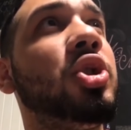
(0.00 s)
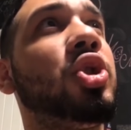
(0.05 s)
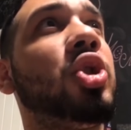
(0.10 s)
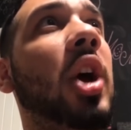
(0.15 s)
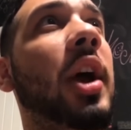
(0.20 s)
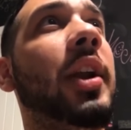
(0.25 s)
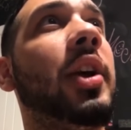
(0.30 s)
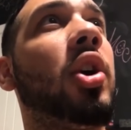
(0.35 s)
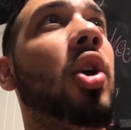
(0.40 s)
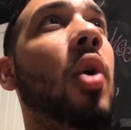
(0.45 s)

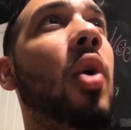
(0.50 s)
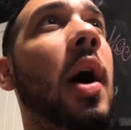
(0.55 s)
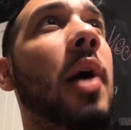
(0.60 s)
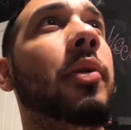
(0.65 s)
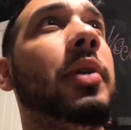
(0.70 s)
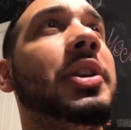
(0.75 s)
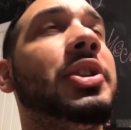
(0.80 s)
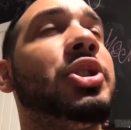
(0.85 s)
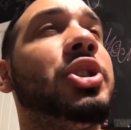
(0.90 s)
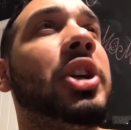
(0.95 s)
I'm just trying to
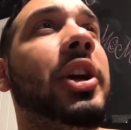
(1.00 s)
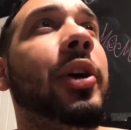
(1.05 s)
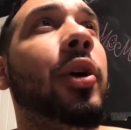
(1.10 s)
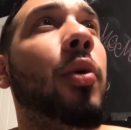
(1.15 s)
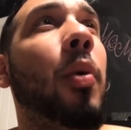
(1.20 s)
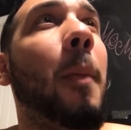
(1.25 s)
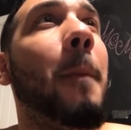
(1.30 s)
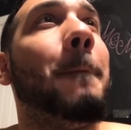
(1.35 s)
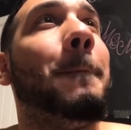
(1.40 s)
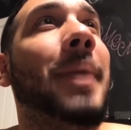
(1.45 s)
go out
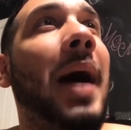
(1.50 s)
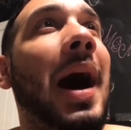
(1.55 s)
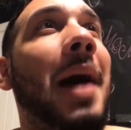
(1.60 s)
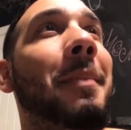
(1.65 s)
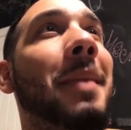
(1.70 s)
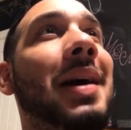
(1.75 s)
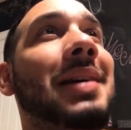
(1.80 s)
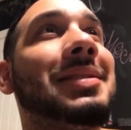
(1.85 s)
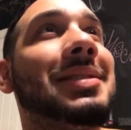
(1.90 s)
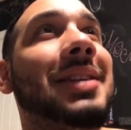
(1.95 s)
and chill
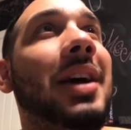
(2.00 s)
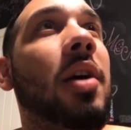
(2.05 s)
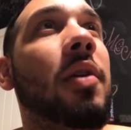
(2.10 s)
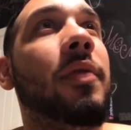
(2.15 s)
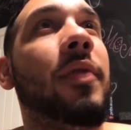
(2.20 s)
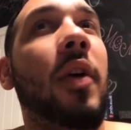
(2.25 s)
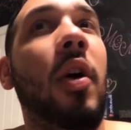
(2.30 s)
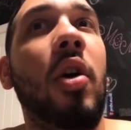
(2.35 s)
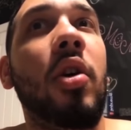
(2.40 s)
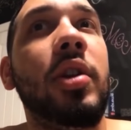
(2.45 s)
by
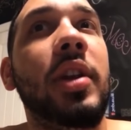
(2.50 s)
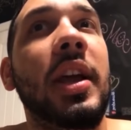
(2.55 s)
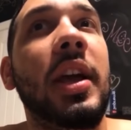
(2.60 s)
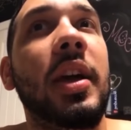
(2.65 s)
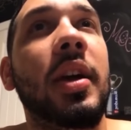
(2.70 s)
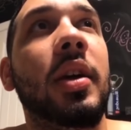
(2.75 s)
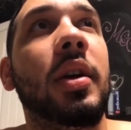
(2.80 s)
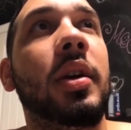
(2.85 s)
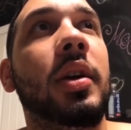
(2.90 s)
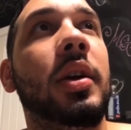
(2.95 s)
myself
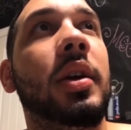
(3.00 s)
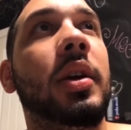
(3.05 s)
on. For